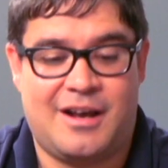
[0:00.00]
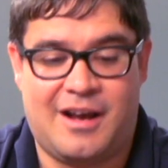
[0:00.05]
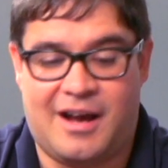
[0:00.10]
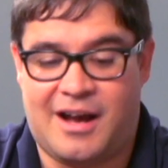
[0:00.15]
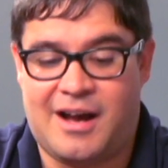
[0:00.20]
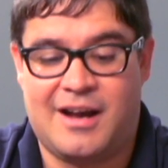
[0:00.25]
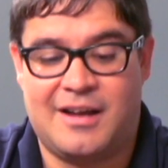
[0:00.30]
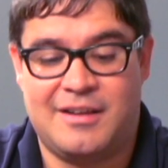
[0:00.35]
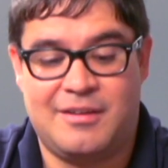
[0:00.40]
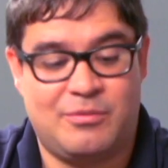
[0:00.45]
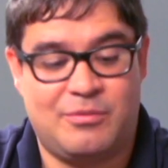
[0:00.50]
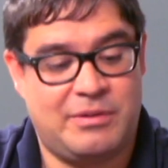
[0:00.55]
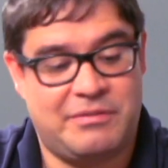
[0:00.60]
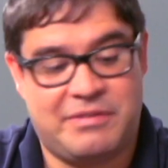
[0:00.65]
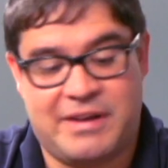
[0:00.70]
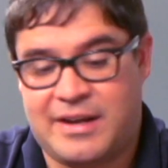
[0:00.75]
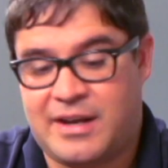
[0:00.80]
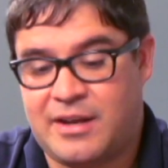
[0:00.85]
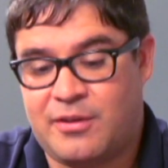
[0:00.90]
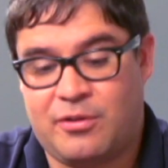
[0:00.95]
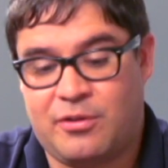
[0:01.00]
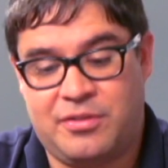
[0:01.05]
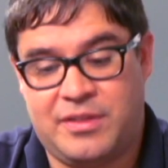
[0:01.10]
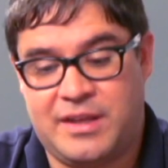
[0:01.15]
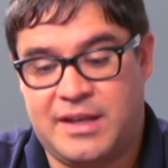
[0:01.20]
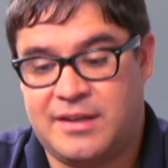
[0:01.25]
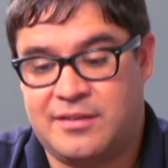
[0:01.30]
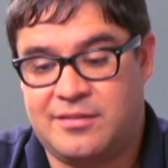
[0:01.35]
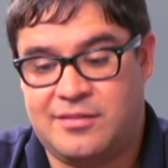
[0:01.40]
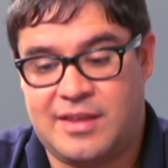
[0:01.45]
Uh, and then we've had other
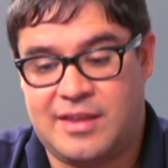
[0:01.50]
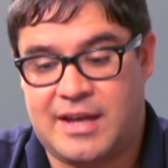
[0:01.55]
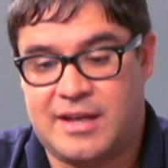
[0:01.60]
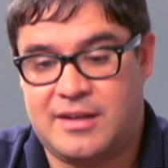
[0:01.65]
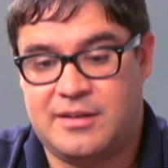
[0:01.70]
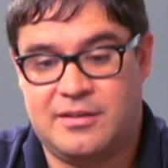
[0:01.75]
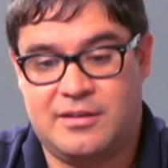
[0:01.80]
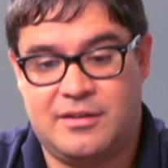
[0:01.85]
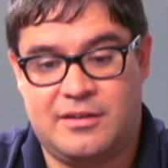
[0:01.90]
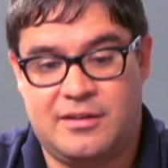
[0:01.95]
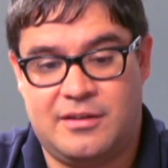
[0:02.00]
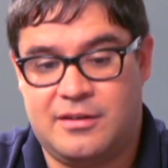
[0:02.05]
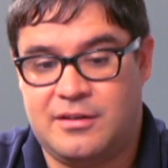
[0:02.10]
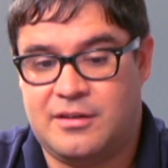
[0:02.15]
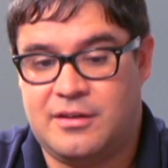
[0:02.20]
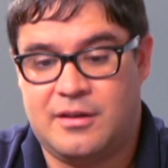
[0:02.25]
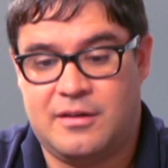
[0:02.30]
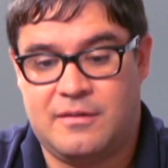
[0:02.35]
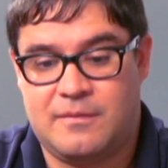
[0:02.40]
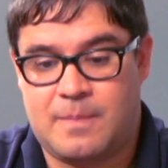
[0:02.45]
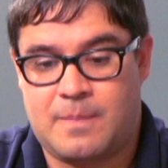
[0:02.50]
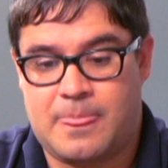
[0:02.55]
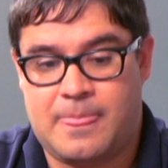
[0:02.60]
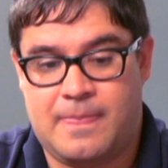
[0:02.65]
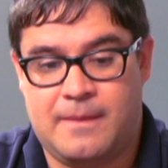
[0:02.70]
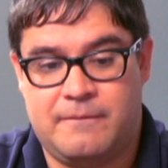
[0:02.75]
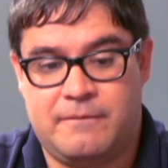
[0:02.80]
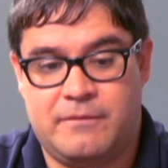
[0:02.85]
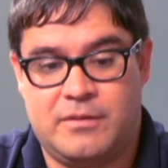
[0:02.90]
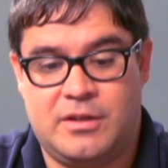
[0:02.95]
things that
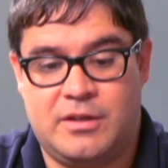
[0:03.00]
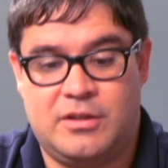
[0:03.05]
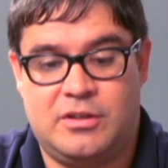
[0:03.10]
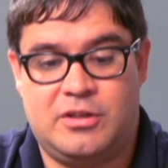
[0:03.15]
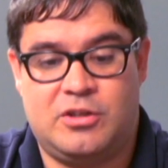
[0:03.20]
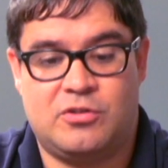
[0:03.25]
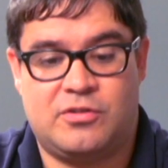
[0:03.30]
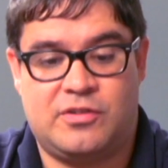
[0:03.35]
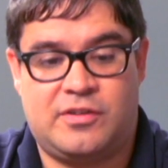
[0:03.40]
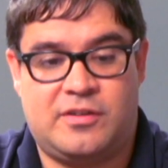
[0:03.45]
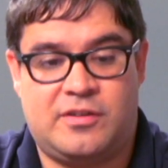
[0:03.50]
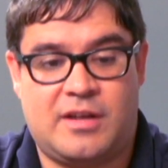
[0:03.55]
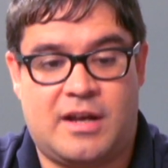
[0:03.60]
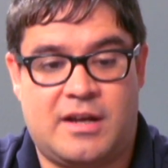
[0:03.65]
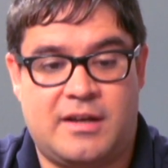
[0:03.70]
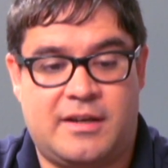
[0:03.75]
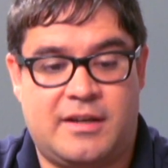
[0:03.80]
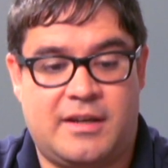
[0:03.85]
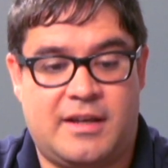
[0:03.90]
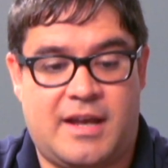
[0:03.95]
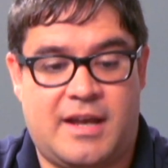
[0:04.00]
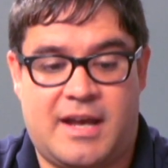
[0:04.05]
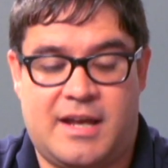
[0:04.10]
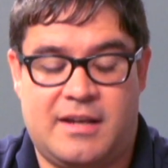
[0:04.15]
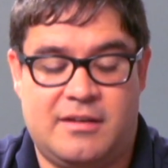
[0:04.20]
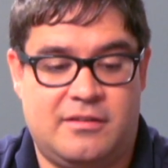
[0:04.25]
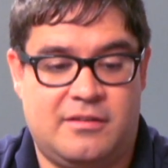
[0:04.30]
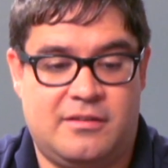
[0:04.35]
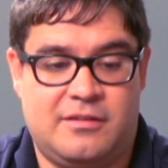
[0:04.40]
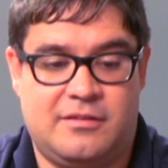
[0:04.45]
you're stuck
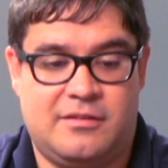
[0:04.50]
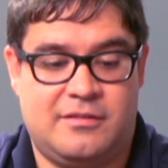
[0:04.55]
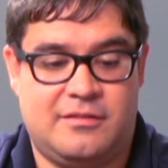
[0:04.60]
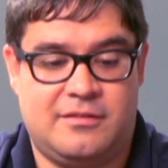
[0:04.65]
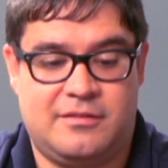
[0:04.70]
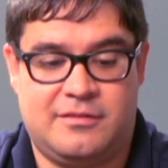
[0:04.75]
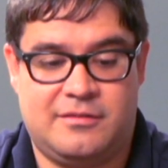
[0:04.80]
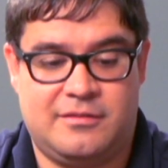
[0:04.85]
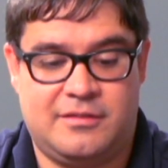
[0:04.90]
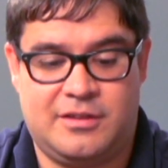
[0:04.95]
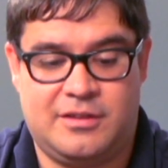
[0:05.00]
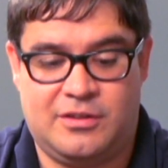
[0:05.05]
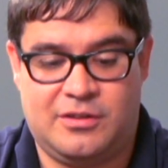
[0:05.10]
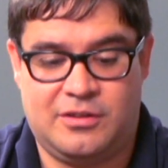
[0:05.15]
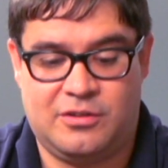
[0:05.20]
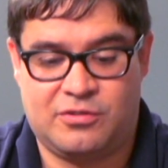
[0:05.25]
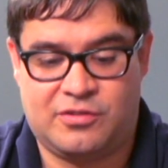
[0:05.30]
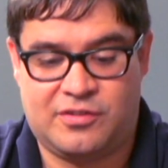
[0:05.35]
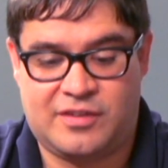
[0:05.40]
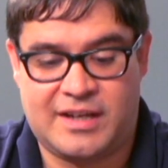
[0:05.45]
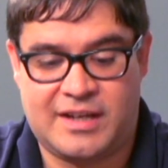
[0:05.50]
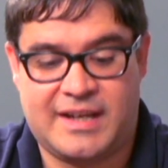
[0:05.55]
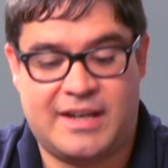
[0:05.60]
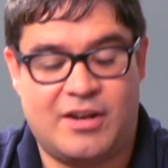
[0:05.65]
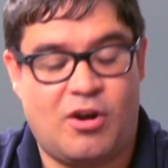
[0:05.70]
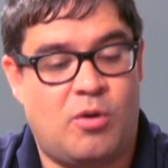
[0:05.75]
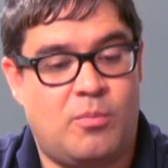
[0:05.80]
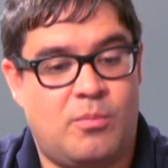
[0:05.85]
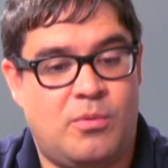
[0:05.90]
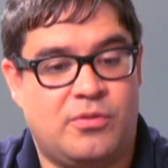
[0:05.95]
at, you're stuck
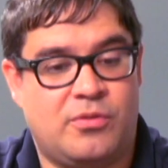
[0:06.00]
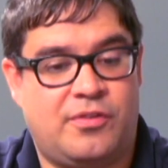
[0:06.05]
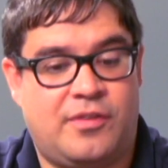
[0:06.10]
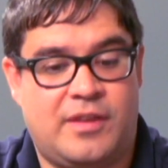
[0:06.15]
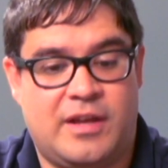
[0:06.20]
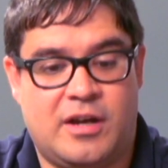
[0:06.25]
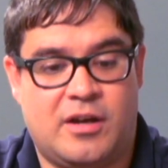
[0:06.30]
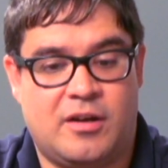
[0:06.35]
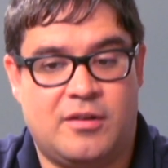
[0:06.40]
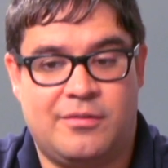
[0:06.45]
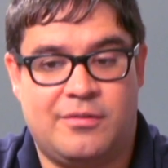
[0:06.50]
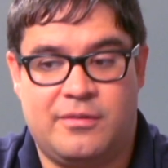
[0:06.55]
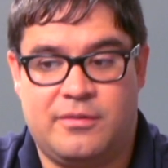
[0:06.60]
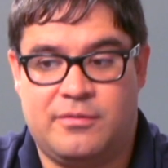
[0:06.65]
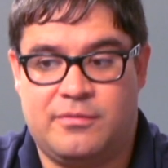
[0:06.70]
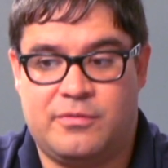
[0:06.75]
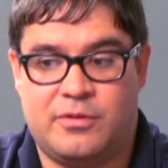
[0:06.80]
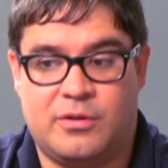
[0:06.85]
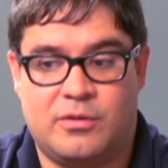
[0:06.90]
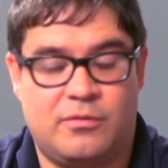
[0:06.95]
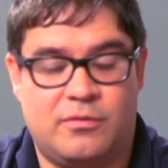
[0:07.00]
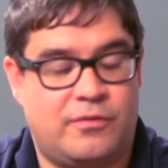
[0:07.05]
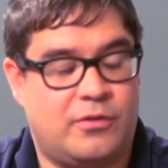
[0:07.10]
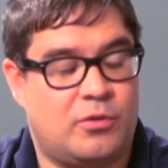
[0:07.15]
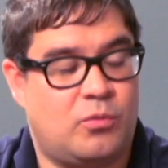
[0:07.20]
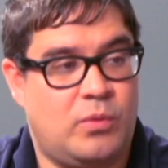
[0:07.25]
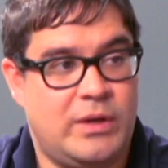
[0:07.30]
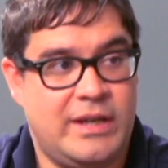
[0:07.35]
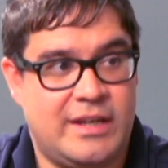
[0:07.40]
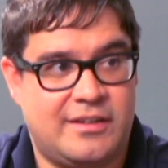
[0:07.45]
at almost there for, for
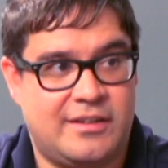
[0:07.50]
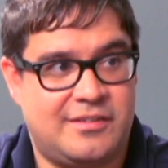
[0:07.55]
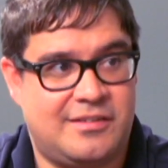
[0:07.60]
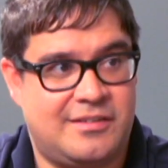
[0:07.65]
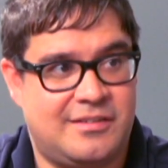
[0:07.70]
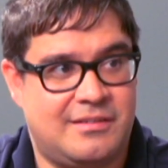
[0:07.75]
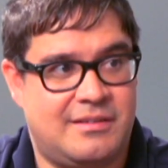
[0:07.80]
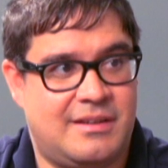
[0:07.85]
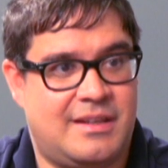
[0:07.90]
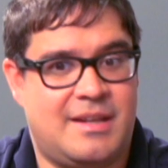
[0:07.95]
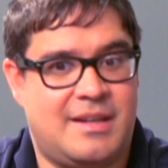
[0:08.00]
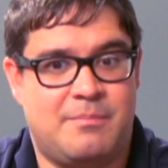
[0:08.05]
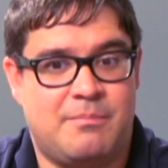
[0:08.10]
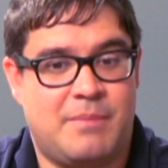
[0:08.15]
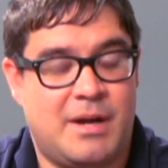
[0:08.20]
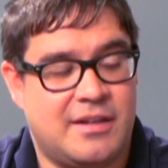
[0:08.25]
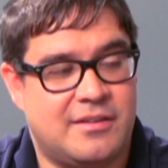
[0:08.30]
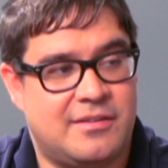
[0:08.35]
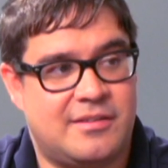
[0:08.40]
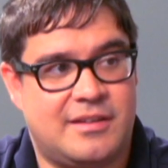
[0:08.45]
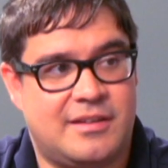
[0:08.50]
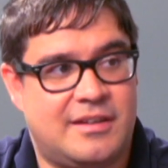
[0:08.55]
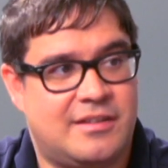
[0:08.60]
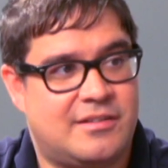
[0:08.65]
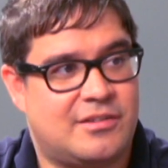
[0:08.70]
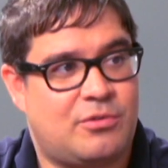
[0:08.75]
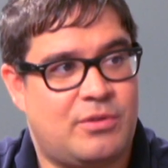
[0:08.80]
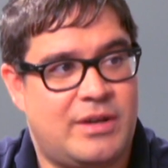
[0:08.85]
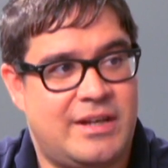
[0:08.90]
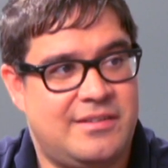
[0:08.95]
weeks and then months. And
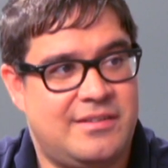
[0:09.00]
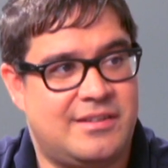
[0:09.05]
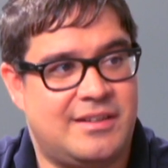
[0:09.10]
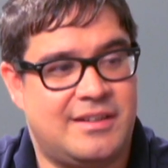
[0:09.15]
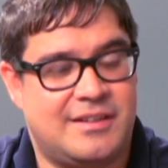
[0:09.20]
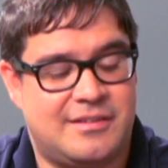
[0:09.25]
it's crazy.